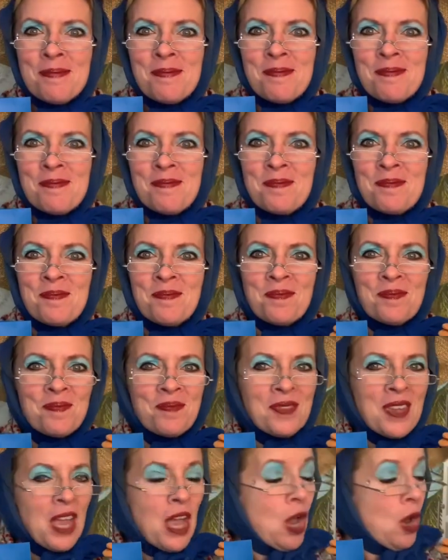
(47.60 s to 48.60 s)
Hmm,
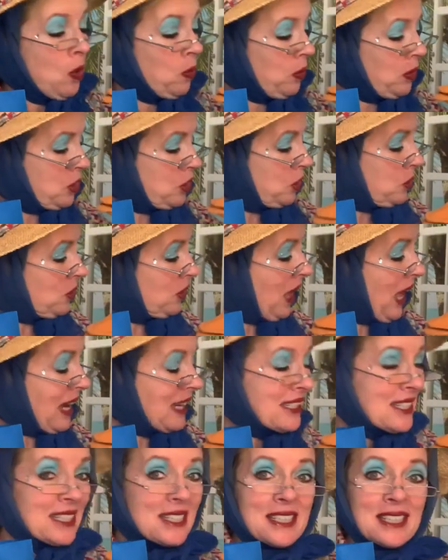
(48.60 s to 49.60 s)
would you like
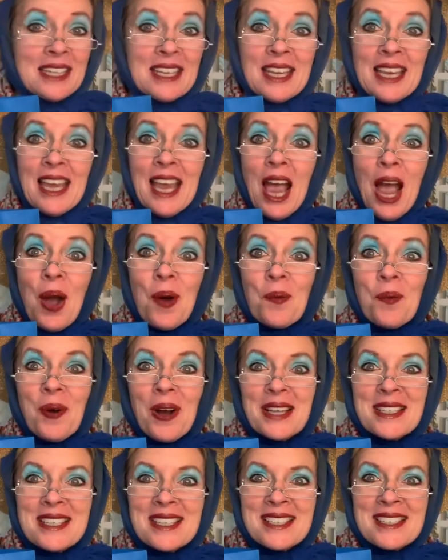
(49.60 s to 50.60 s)
to see
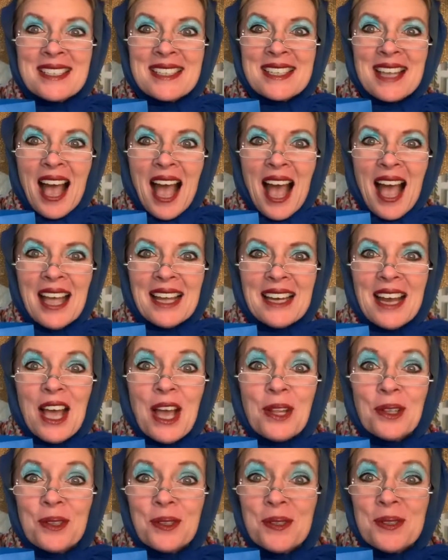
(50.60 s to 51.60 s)
what's inside
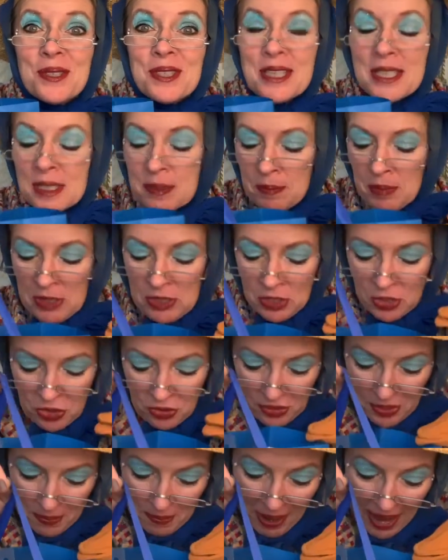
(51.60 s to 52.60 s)
Lucy's
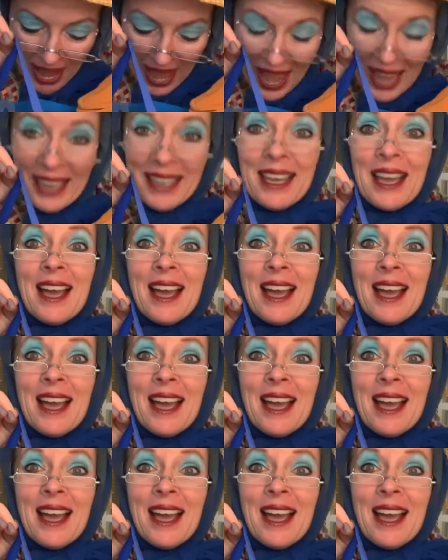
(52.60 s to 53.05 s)
mystery bag?